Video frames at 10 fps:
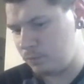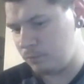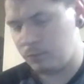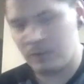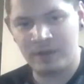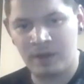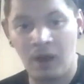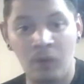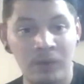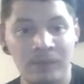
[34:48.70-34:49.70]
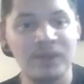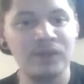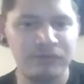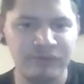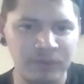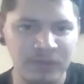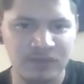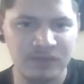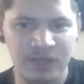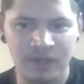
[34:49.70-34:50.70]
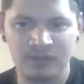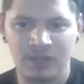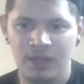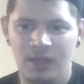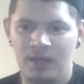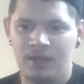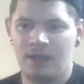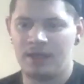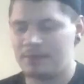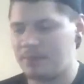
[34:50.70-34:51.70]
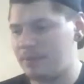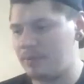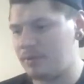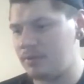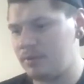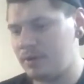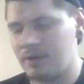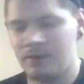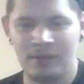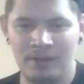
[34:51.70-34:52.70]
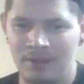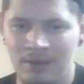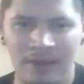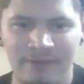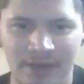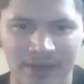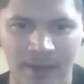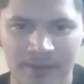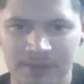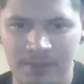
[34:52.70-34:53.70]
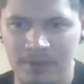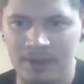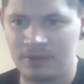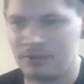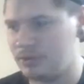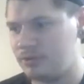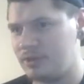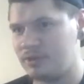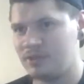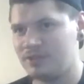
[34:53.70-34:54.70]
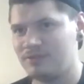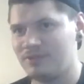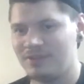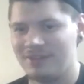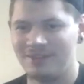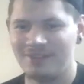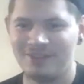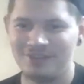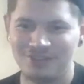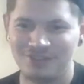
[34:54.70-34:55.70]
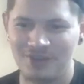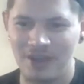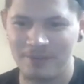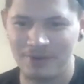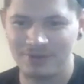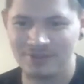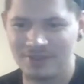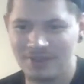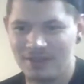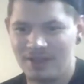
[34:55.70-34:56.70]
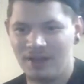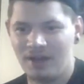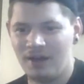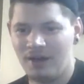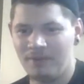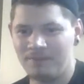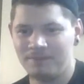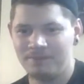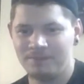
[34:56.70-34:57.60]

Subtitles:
when we do film these videos, like people, I've had comments. People are like, you're doing it just for the subscribers. Um,